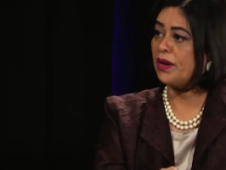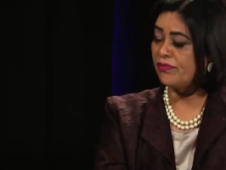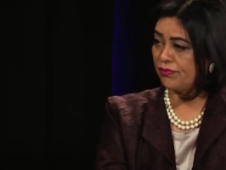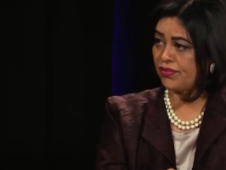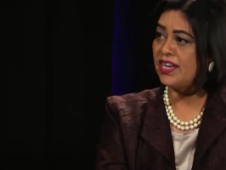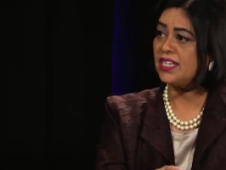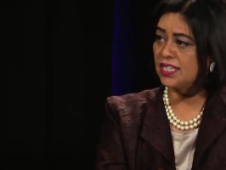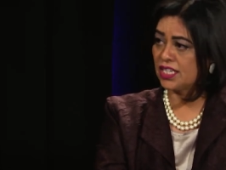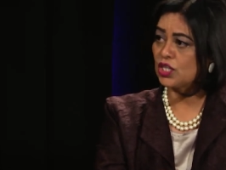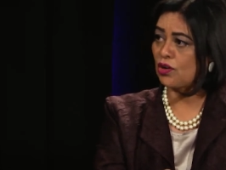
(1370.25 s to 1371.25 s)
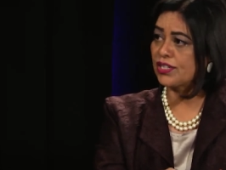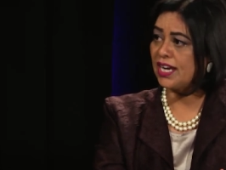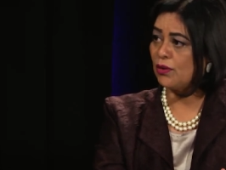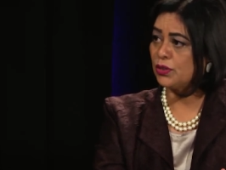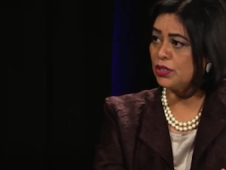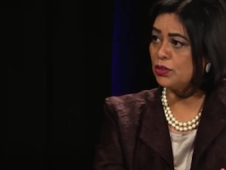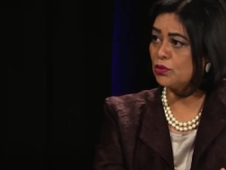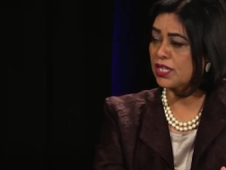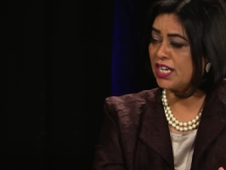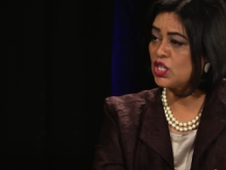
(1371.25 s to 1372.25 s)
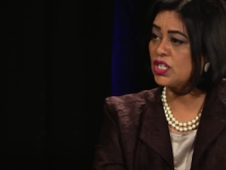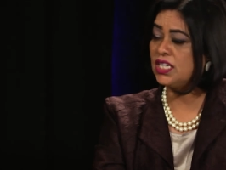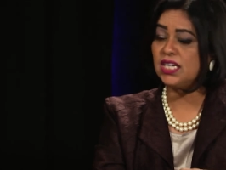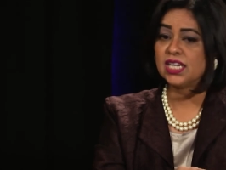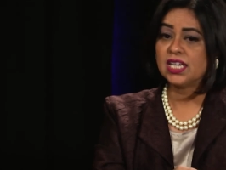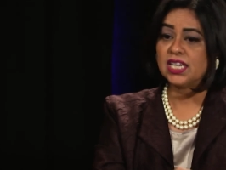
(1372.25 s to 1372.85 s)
My friend taught her how to use, and she